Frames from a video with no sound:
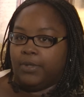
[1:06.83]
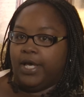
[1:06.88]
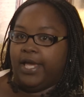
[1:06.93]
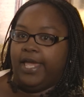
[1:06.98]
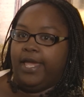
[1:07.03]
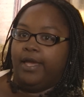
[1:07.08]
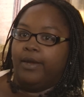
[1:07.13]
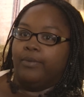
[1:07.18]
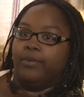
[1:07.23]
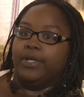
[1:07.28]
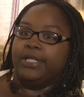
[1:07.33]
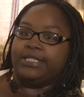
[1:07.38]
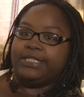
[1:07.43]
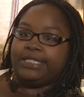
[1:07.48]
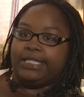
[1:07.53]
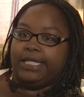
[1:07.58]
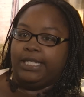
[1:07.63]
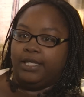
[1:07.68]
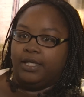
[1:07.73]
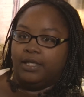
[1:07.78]
an at
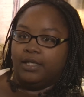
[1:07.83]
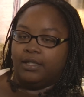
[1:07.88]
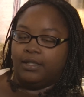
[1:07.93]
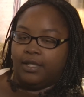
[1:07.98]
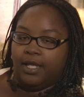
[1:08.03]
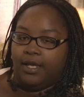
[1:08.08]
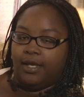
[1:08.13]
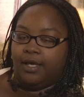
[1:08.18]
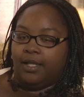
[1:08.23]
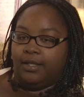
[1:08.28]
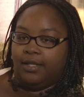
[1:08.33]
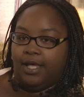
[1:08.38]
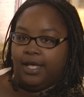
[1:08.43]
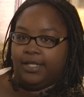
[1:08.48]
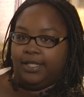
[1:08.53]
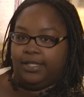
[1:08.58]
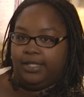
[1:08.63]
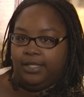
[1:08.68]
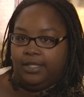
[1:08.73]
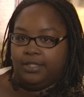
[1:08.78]
risk kid, like a
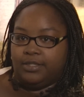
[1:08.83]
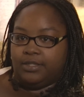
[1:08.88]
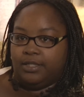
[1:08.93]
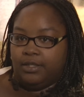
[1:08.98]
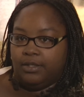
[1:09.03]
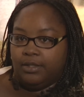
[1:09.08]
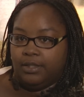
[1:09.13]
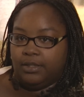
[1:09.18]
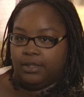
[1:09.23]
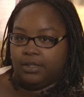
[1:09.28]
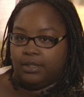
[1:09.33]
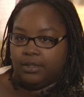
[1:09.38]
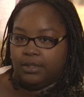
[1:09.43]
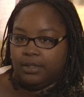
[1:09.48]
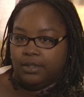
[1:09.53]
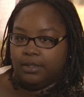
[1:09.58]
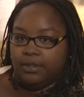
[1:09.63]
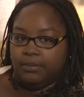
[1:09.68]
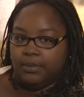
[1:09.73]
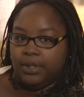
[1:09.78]
lot of kids here in the
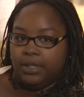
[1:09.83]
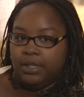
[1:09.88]
club.